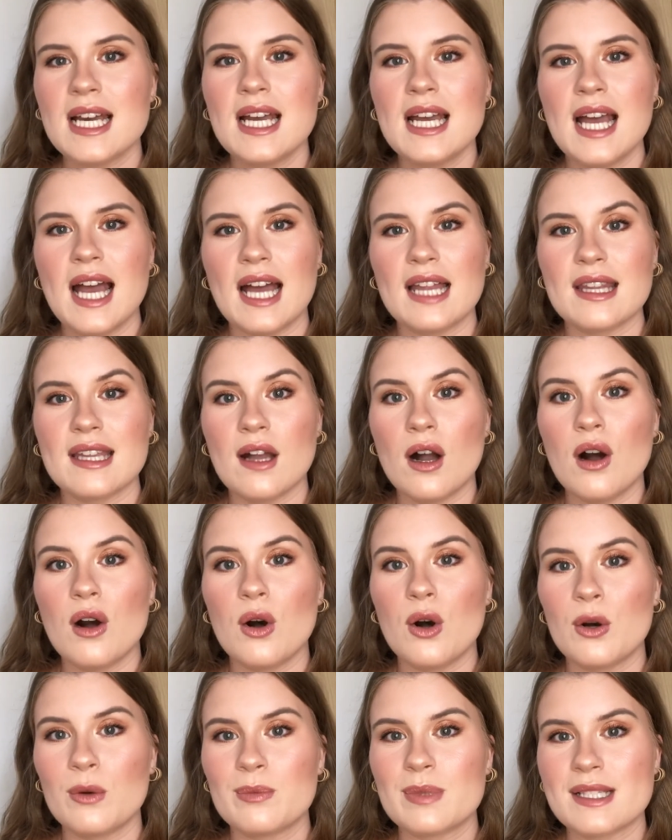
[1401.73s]
and they are
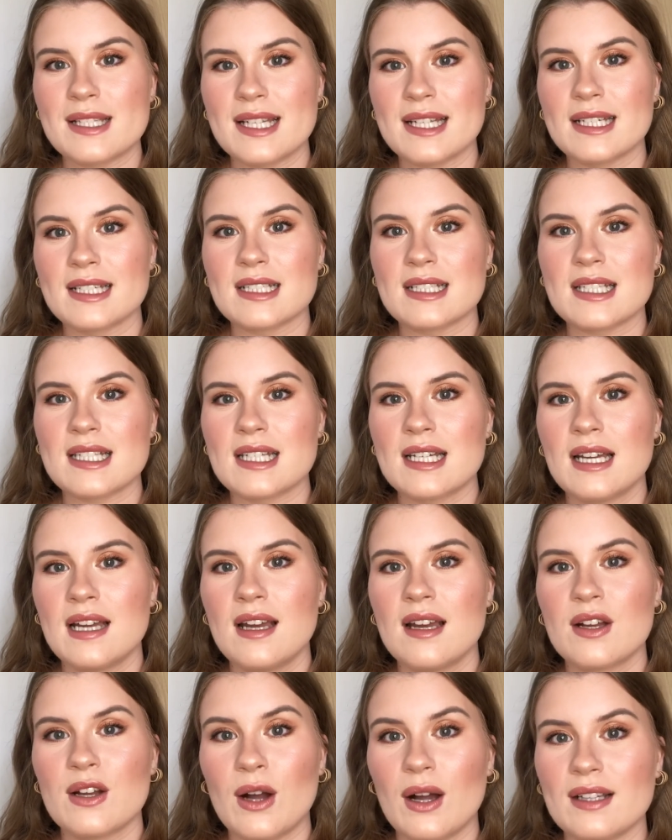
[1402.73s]
opposite
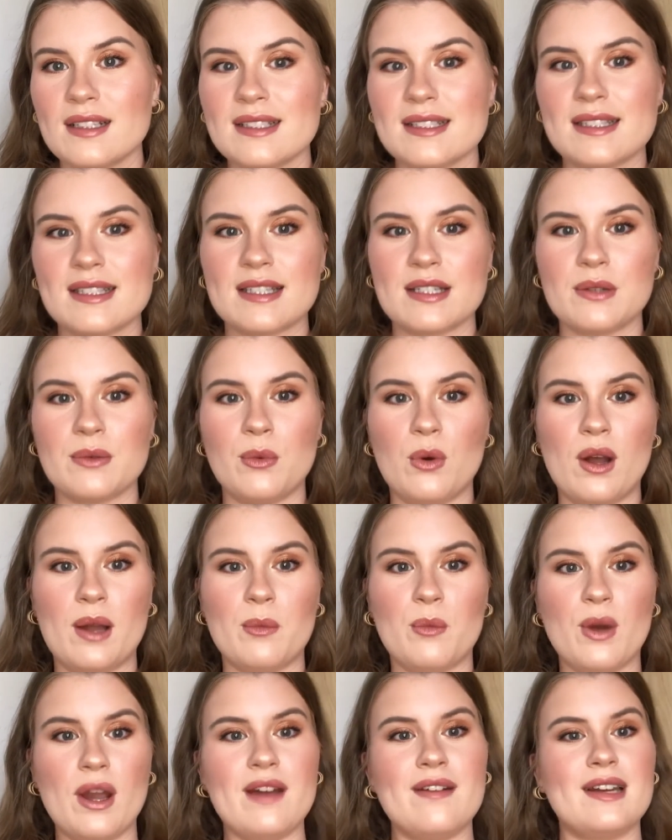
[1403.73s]
colours to what I'm
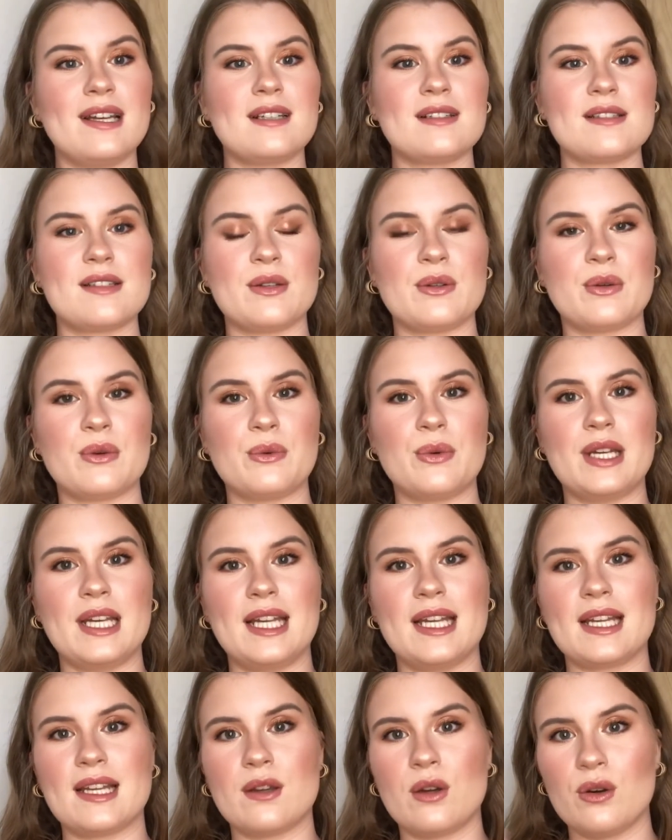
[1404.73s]
wearing, so green
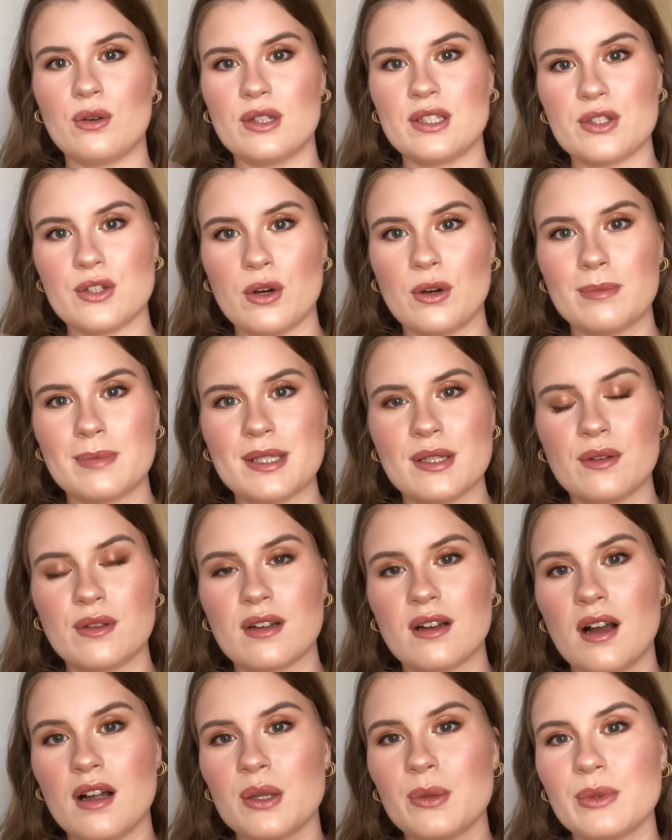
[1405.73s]
and orange are opposite on the
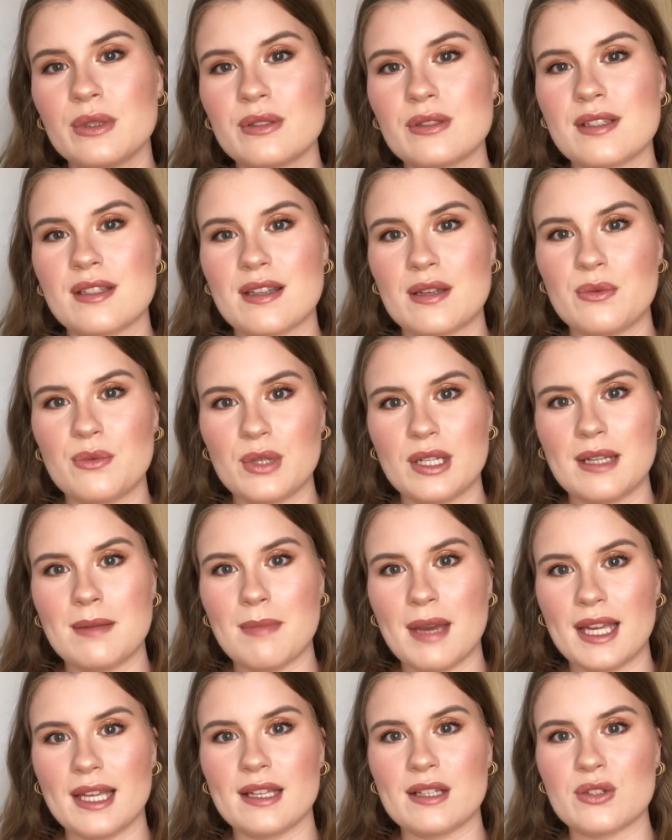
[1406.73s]
colour wheel, so they really make
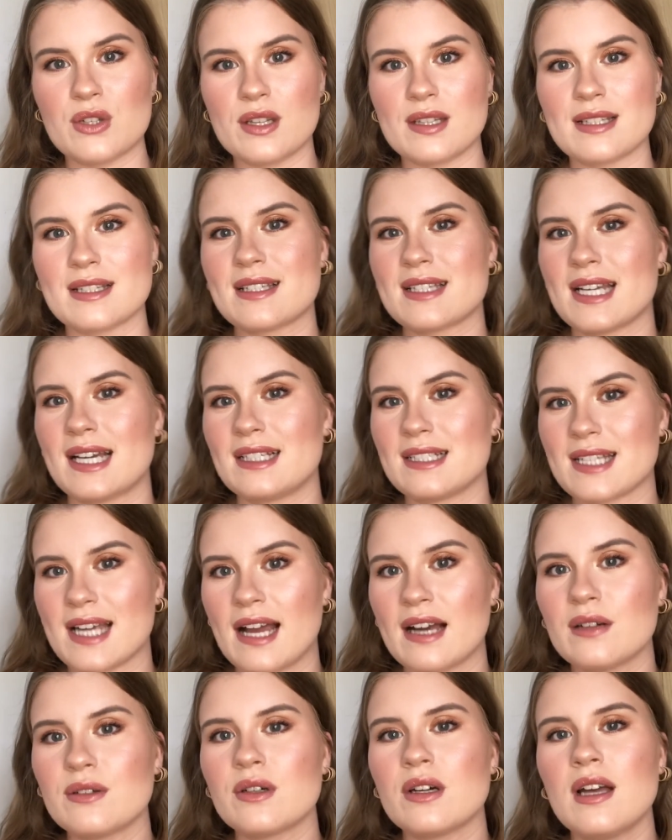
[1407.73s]
each other stand
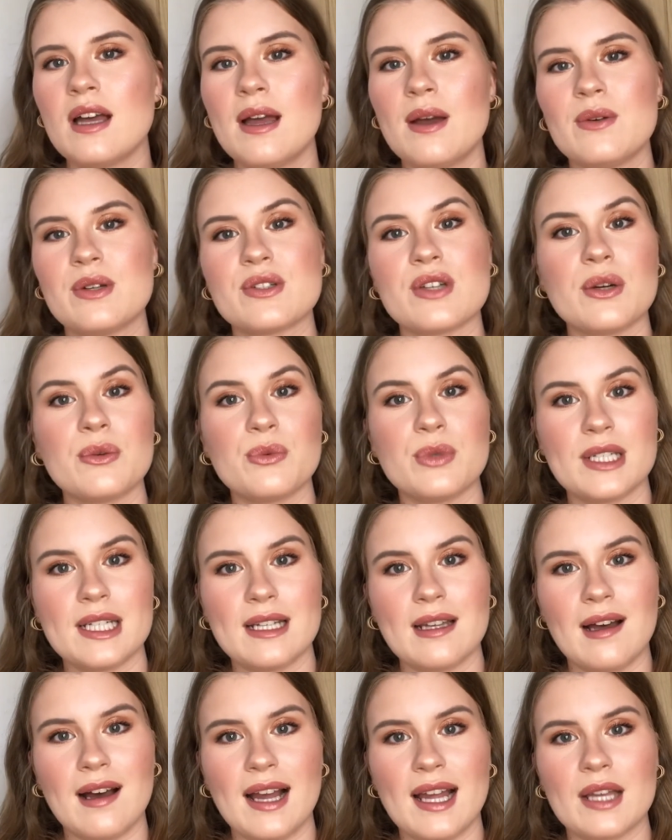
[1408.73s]
out, which I really
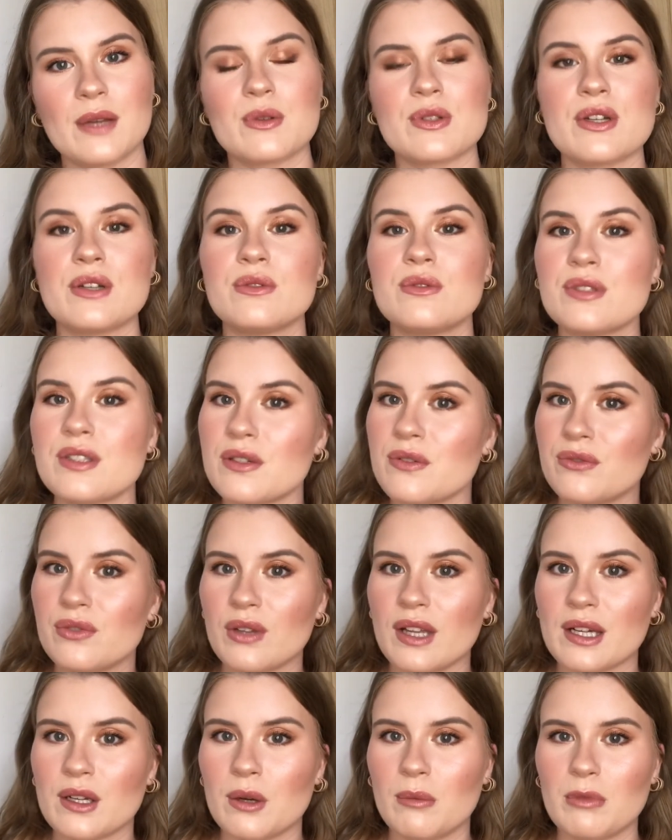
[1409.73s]
like, which I also feel like
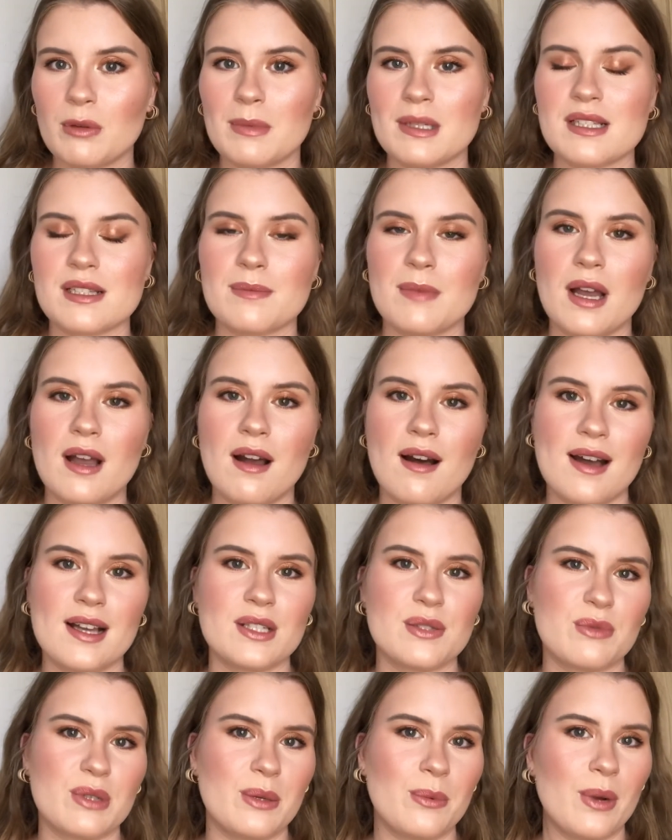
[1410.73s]
complements my eyes really
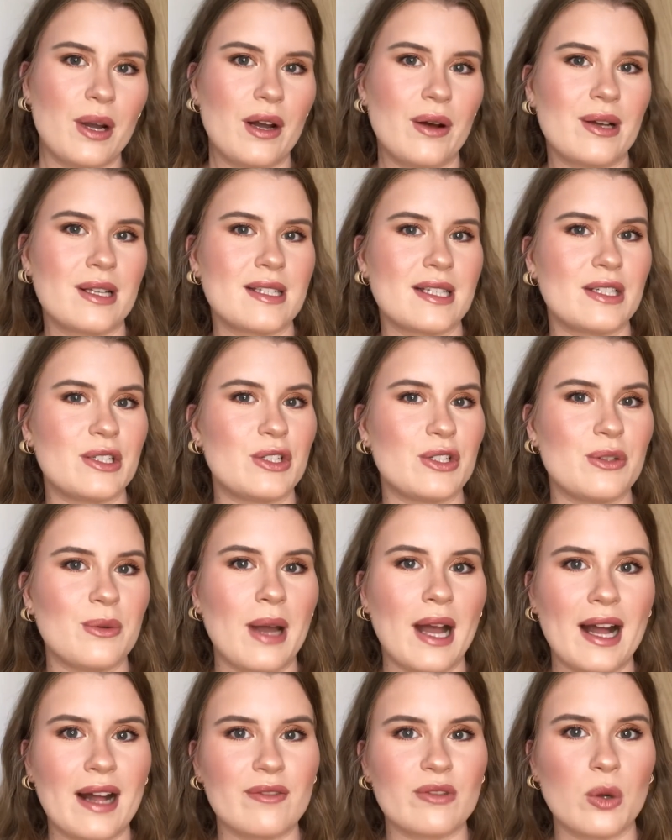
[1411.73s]
well, as I do
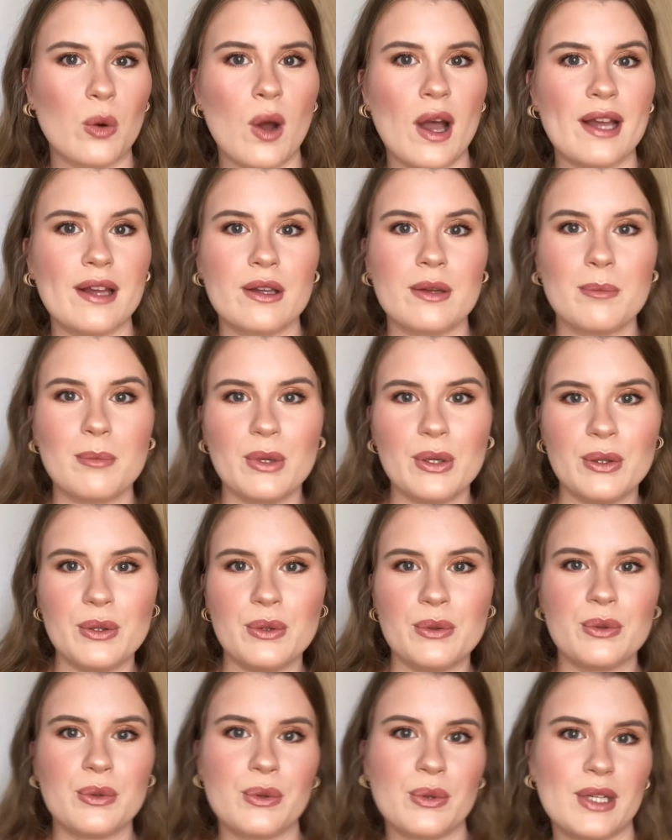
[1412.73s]
have quite blue
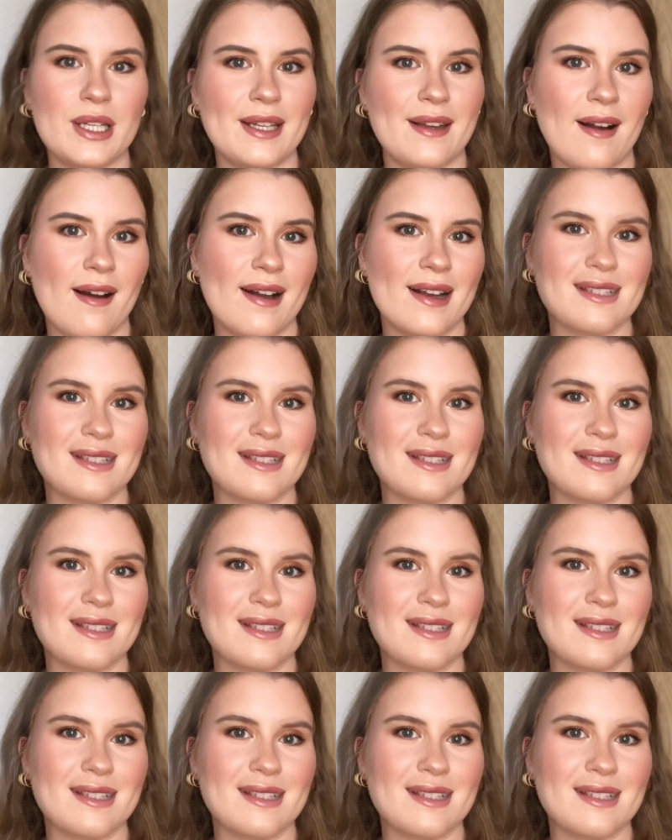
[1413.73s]
greeny eyes.